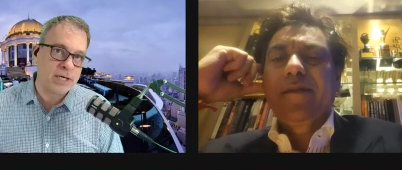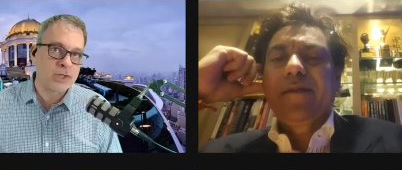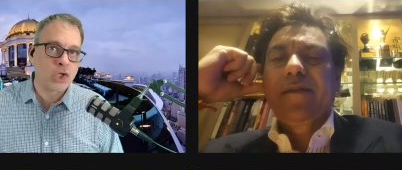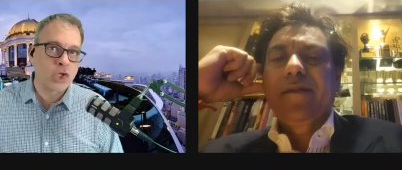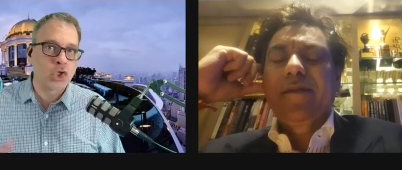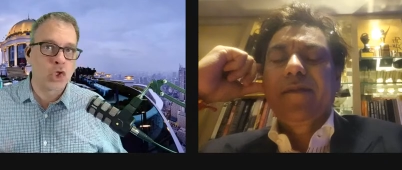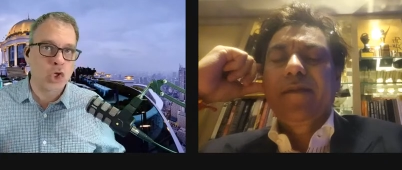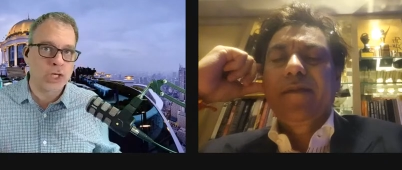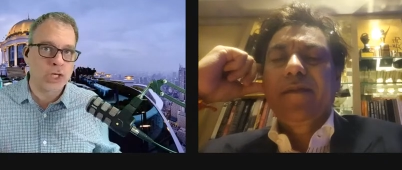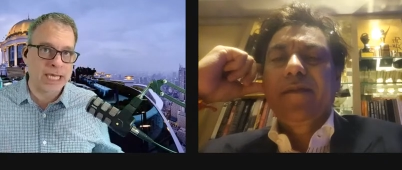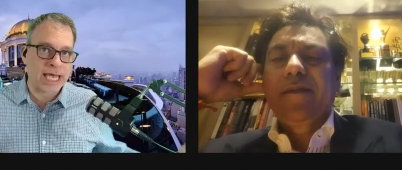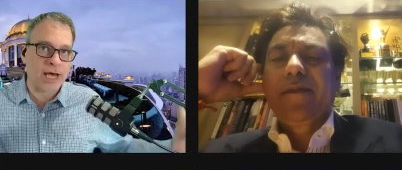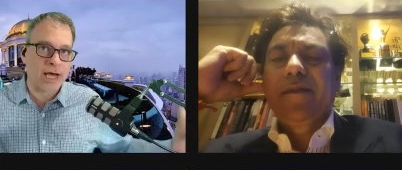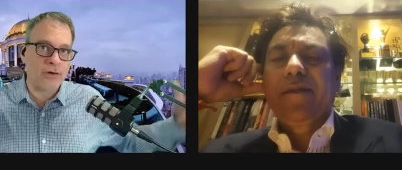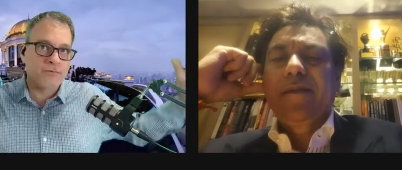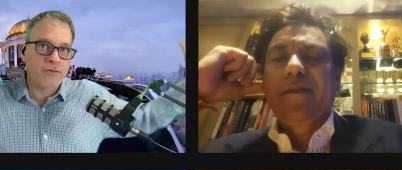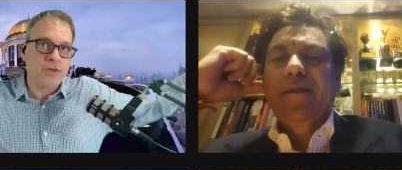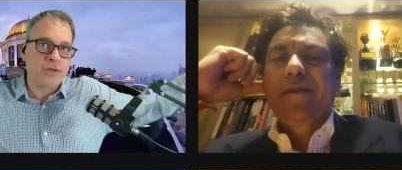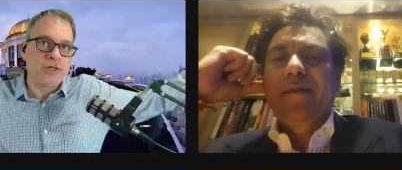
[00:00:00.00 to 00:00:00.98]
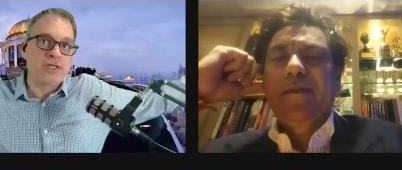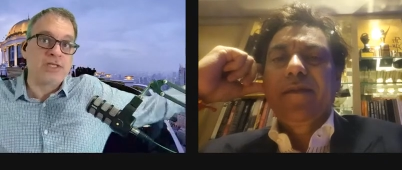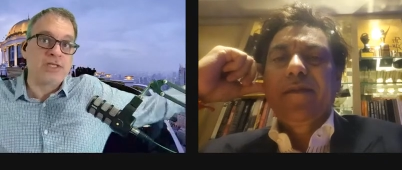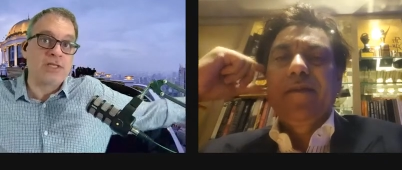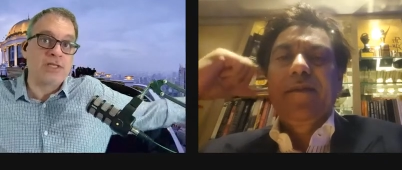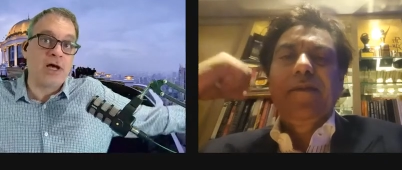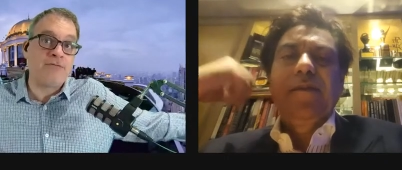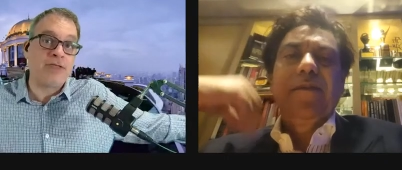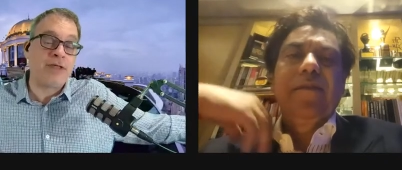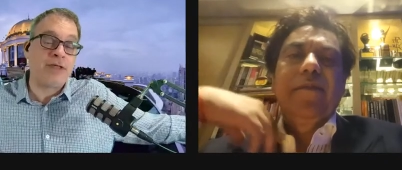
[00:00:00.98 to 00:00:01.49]
Speaker 1: the lookout for the
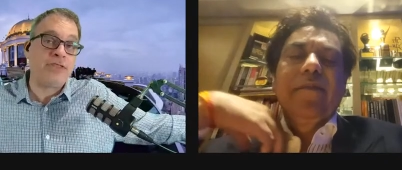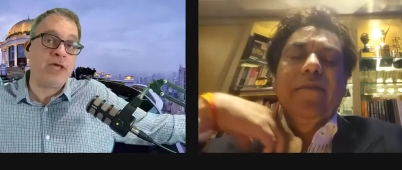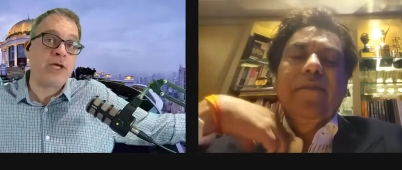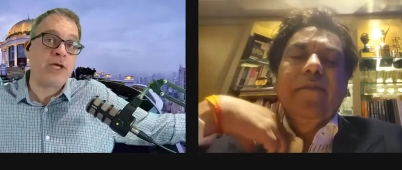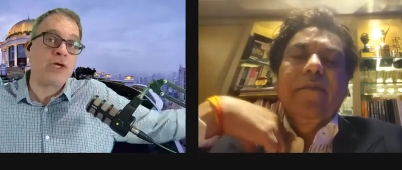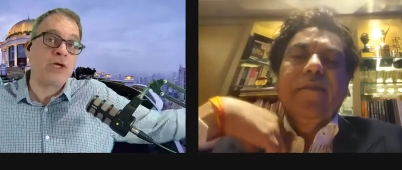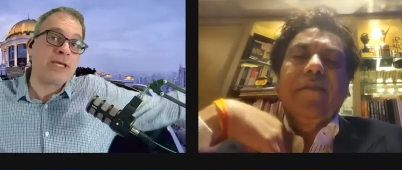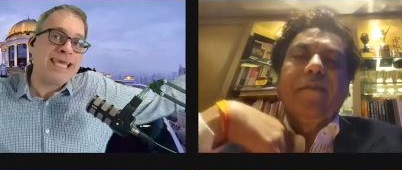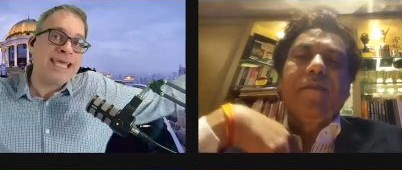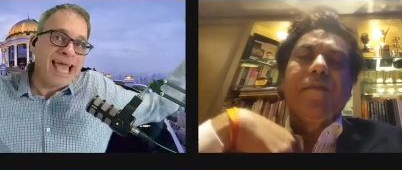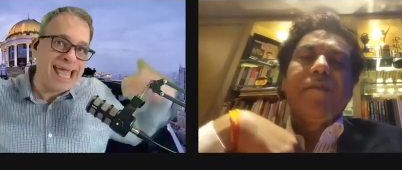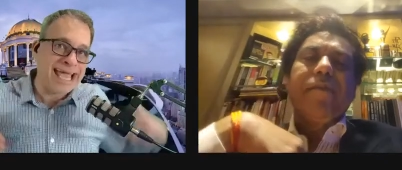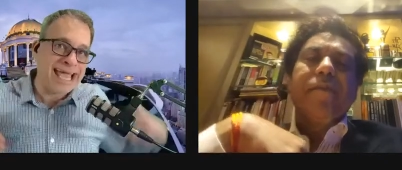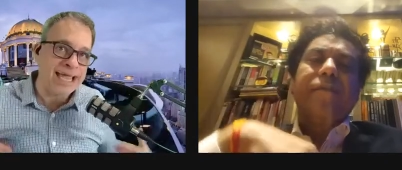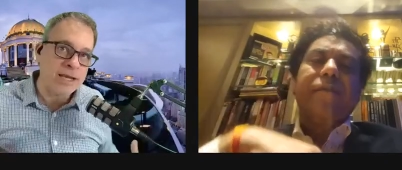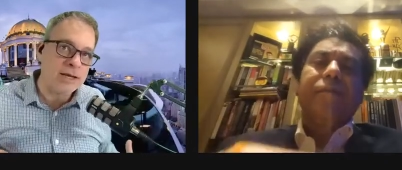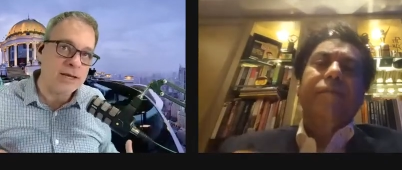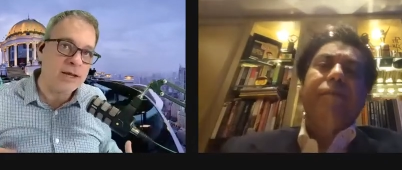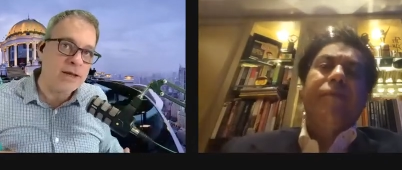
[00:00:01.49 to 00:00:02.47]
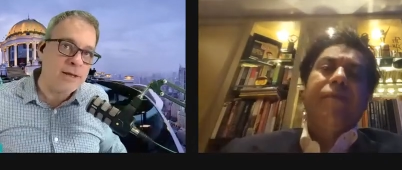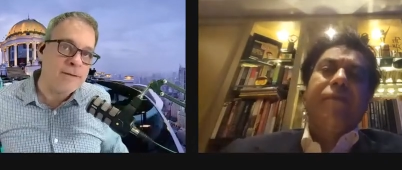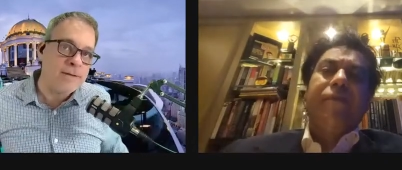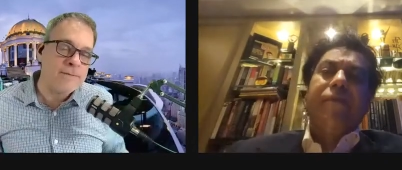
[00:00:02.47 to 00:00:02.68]
stuff that they could gain